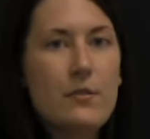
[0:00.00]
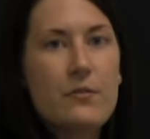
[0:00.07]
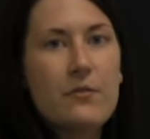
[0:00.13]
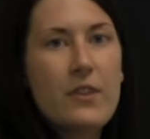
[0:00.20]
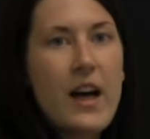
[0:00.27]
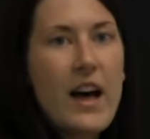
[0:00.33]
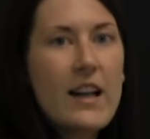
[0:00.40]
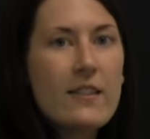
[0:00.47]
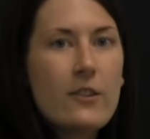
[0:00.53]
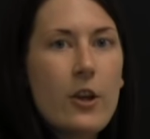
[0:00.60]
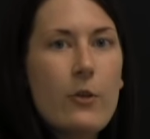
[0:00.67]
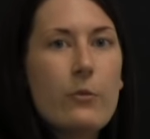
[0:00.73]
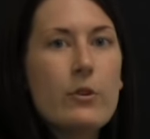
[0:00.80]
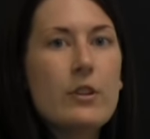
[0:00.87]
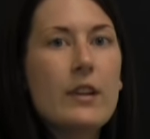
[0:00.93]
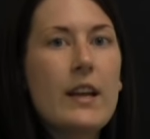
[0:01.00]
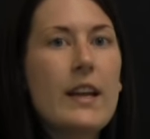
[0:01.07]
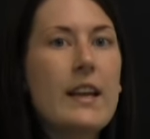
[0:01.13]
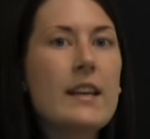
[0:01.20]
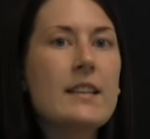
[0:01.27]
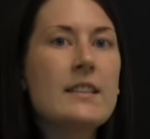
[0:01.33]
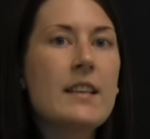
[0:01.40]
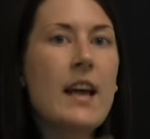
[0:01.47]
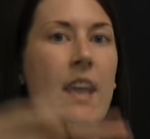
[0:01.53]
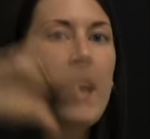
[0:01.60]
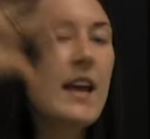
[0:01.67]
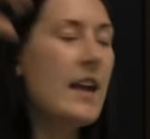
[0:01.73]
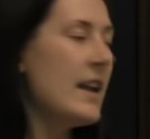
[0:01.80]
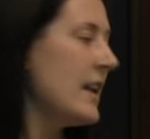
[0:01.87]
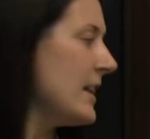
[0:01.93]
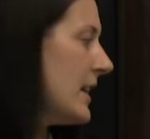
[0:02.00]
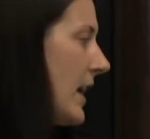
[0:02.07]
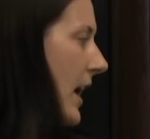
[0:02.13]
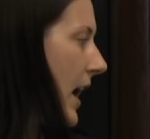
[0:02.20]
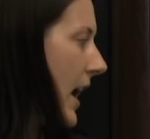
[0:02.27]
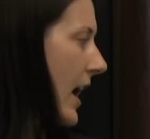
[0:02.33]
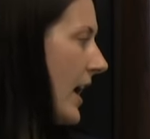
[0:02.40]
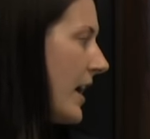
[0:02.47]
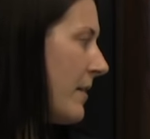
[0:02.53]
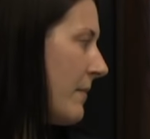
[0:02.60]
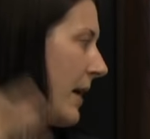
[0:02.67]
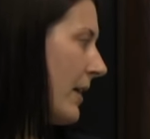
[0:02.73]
so flat lower lands and high